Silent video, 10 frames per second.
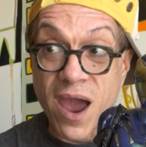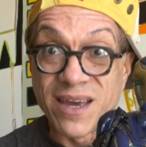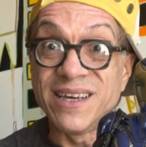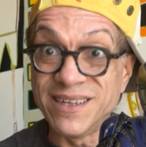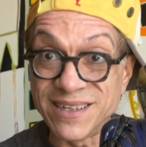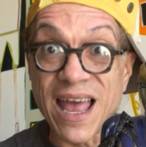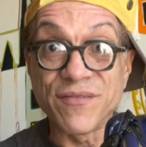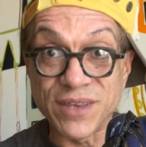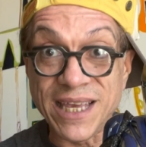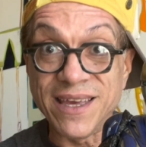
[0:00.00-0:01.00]
he's
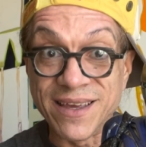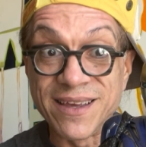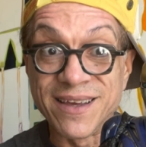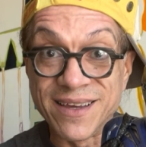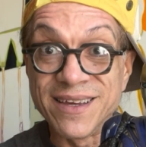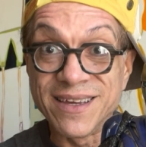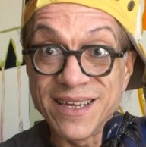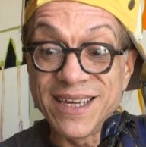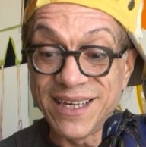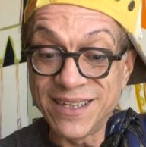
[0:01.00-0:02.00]
hefty.
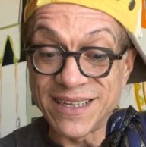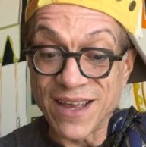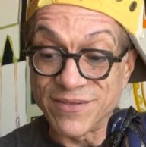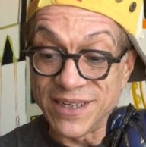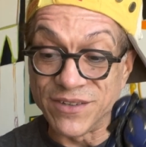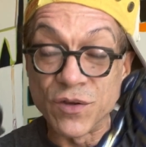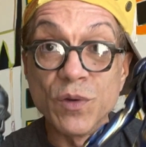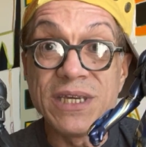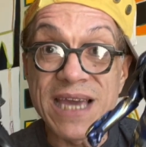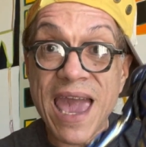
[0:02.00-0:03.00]
He's hefty. So
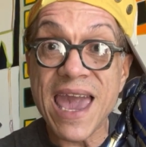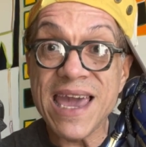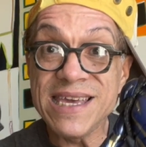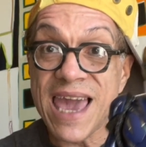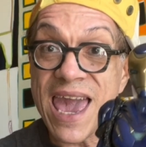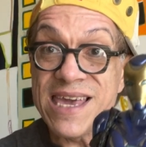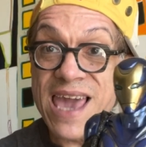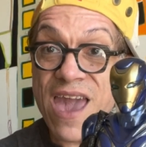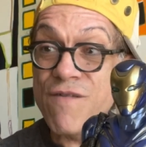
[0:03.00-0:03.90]
yay